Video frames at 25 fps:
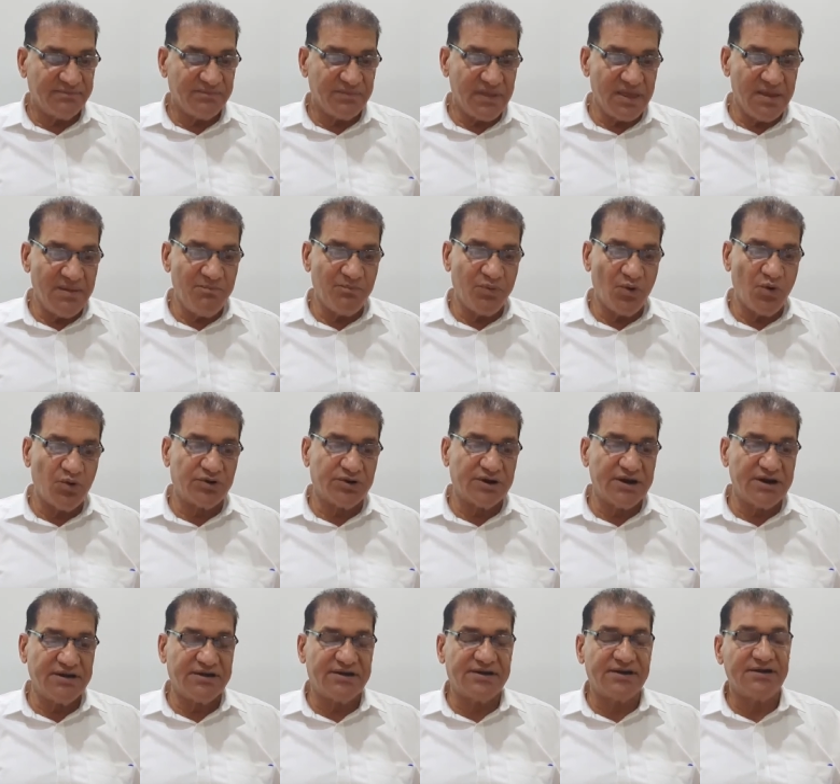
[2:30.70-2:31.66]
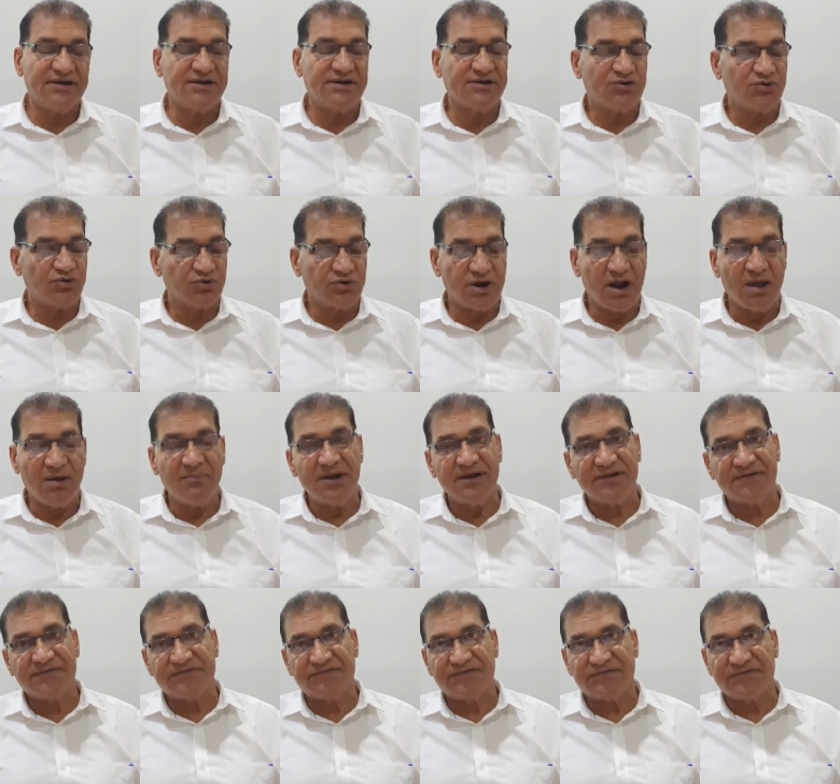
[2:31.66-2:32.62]
important
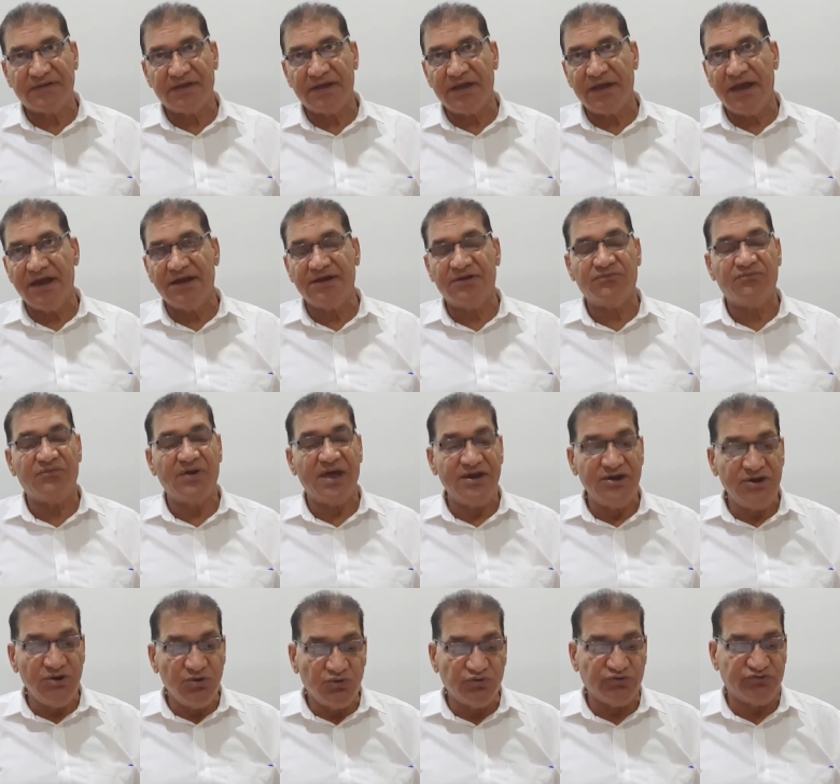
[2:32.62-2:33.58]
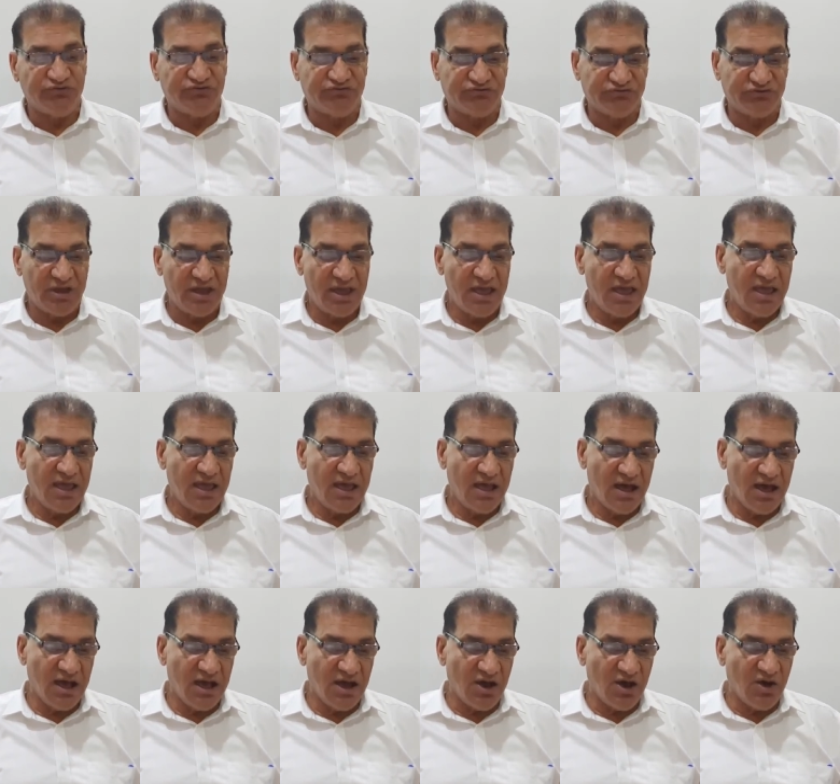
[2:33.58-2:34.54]
tournaments and venues
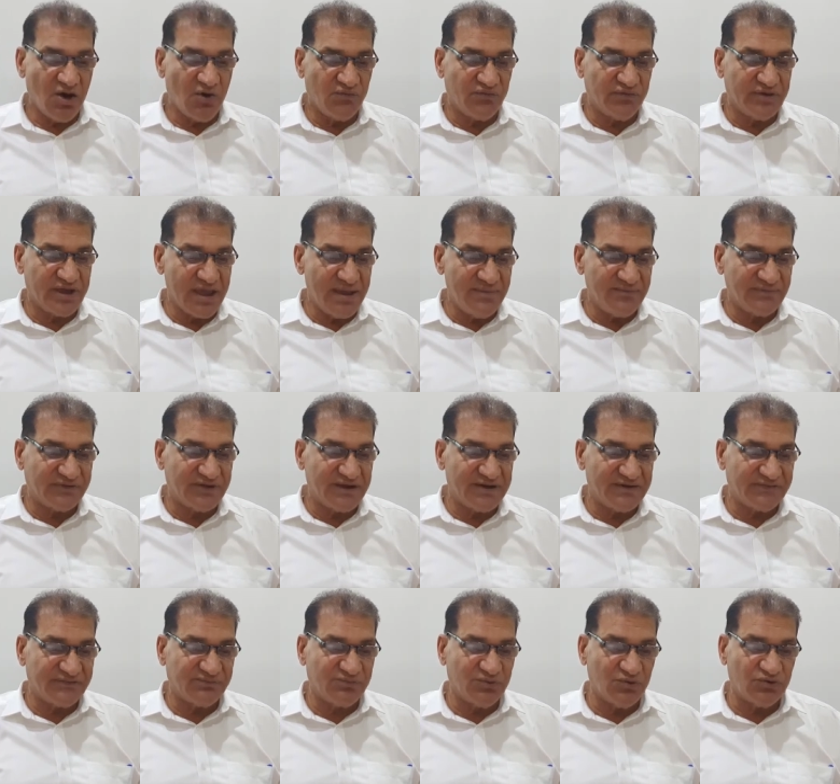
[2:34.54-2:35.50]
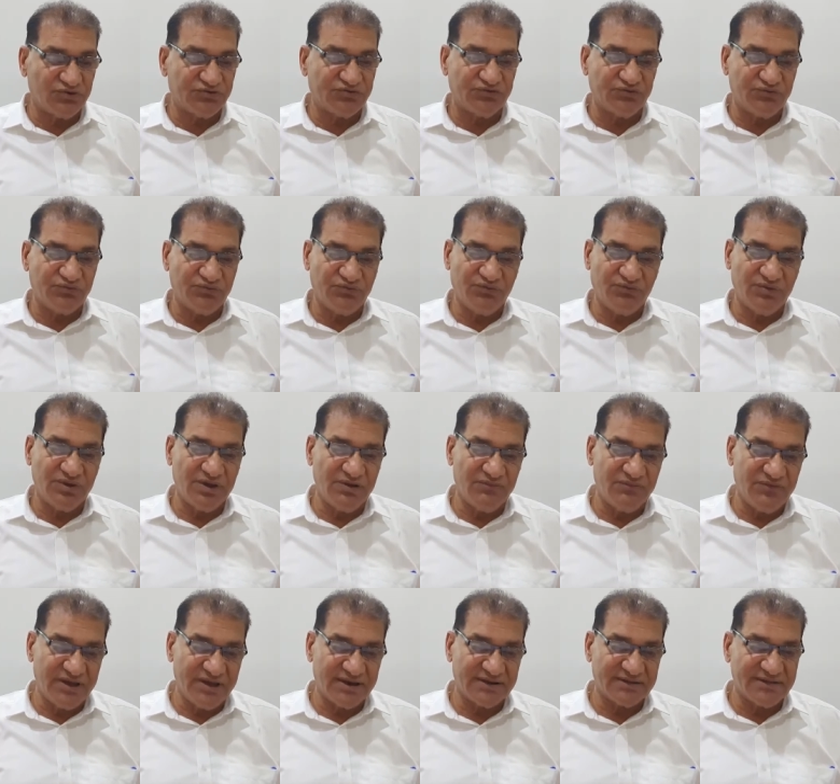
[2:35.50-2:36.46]
of games and sports
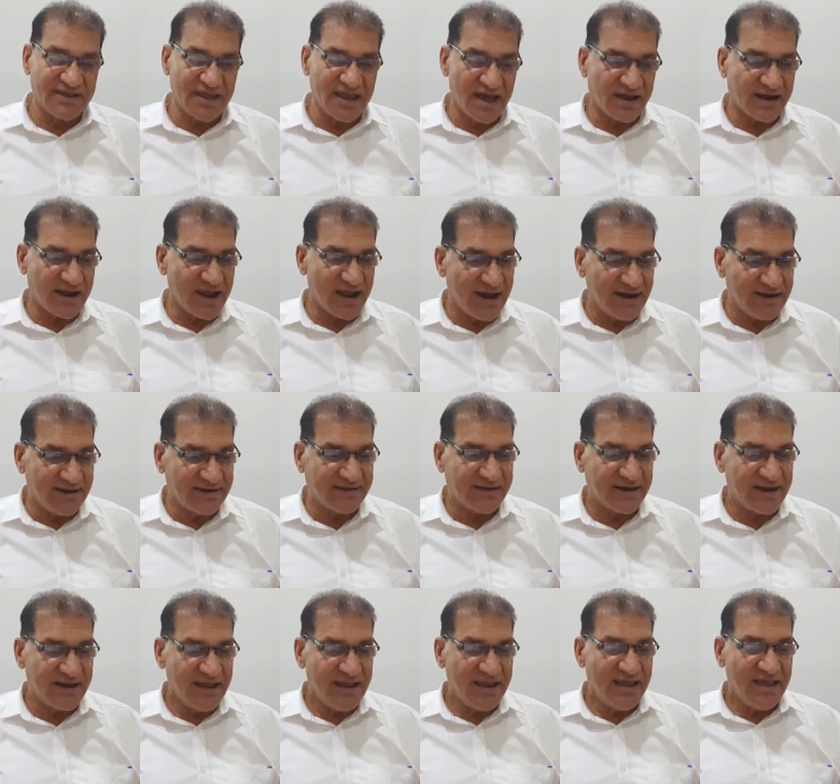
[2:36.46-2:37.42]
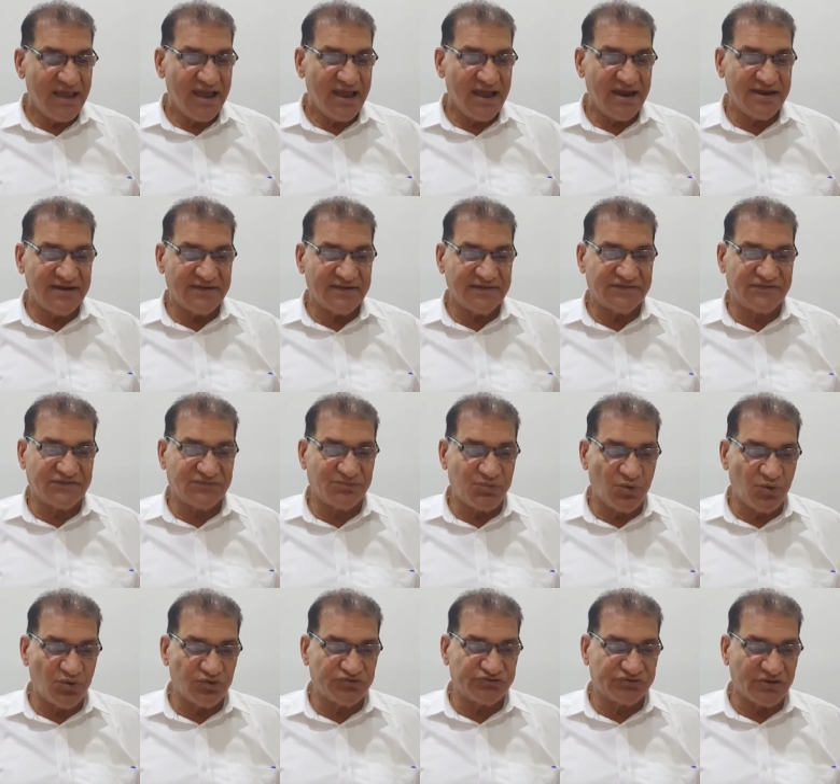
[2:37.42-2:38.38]
where they are held, and the
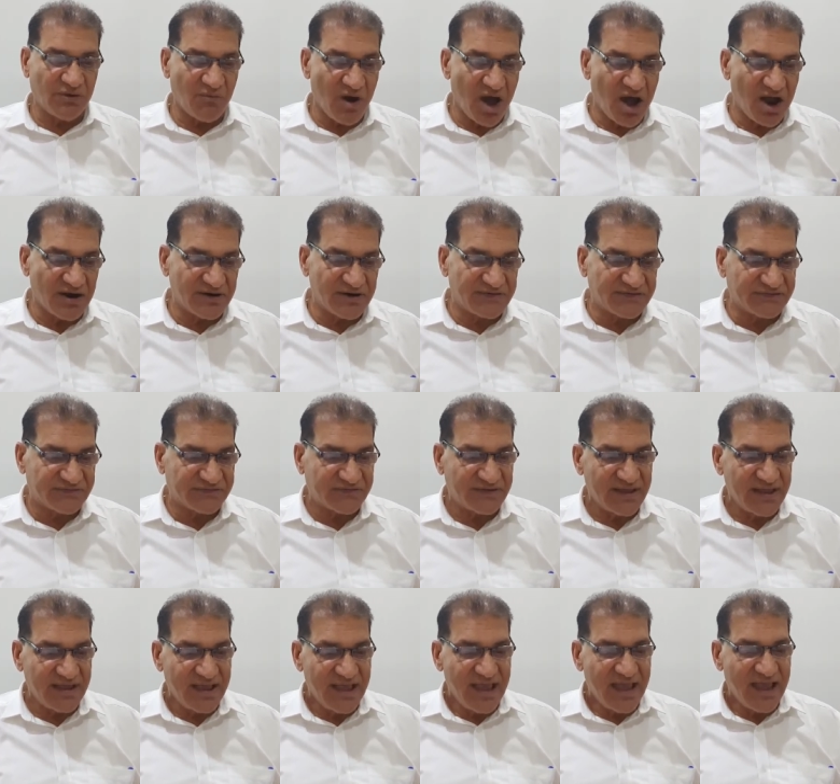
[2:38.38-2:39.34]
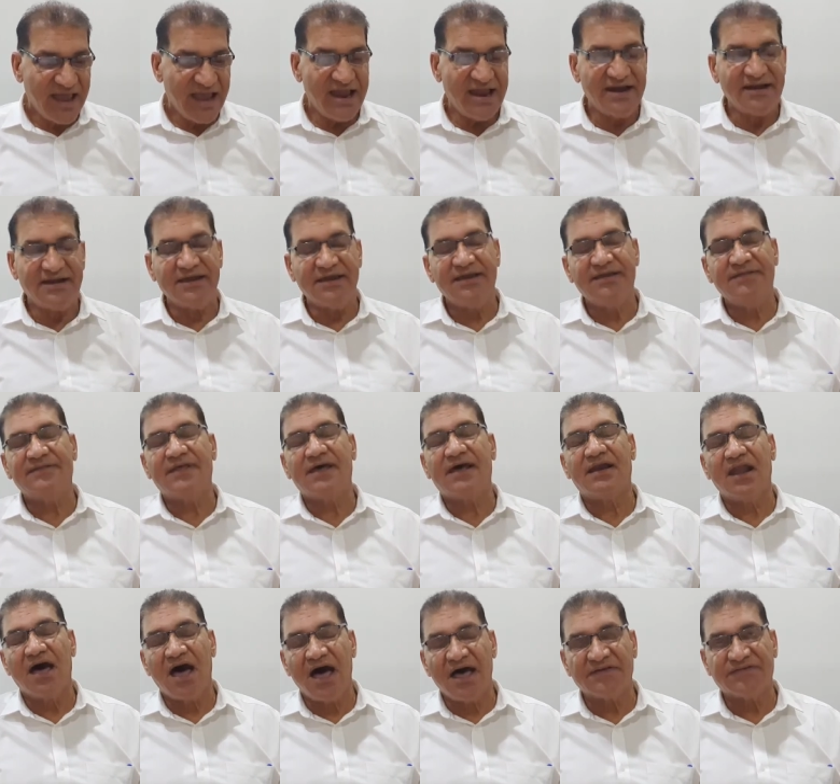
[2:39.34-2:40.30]
sports awards, and in the
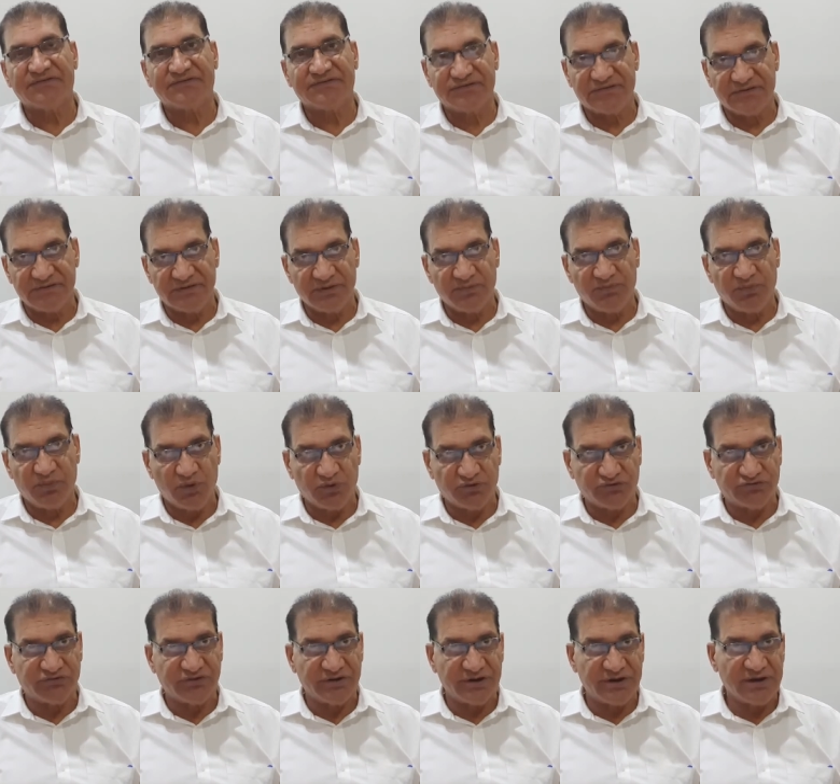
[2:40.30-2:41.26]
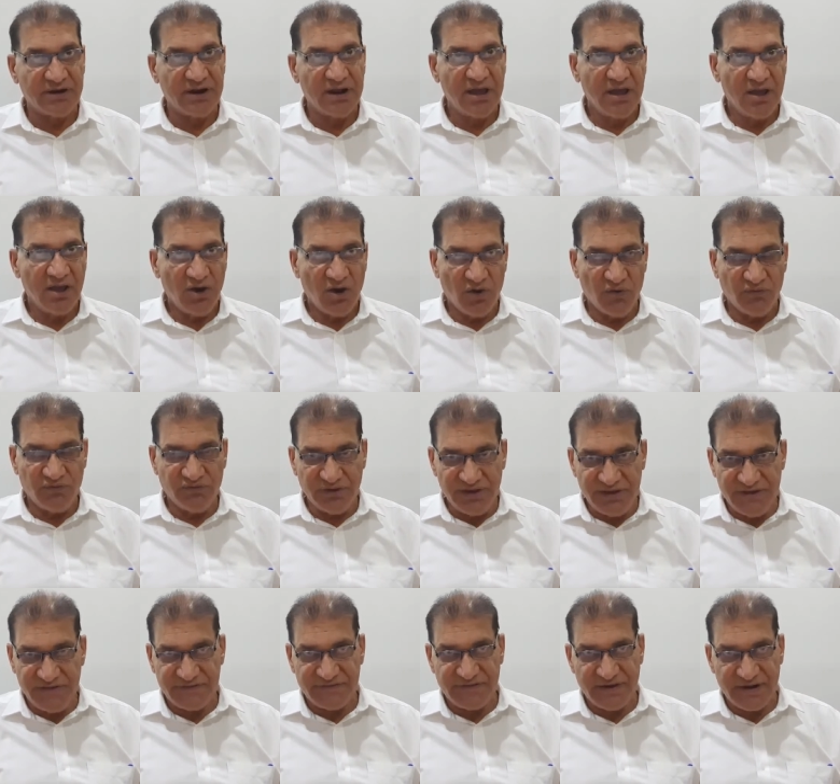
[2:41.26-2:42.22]
last portion of
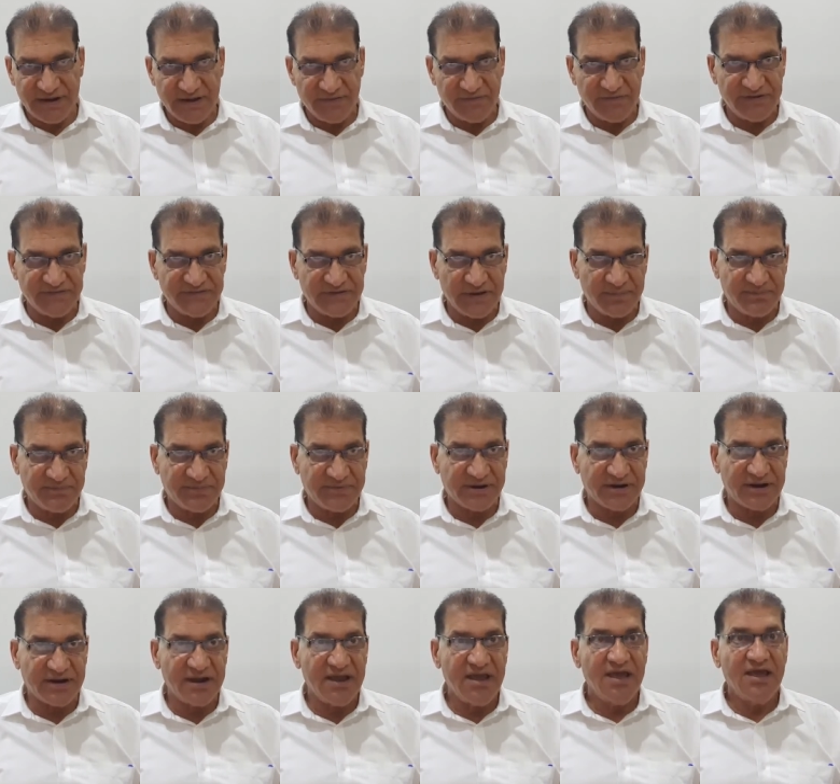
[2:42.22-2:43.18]
each and every chapter,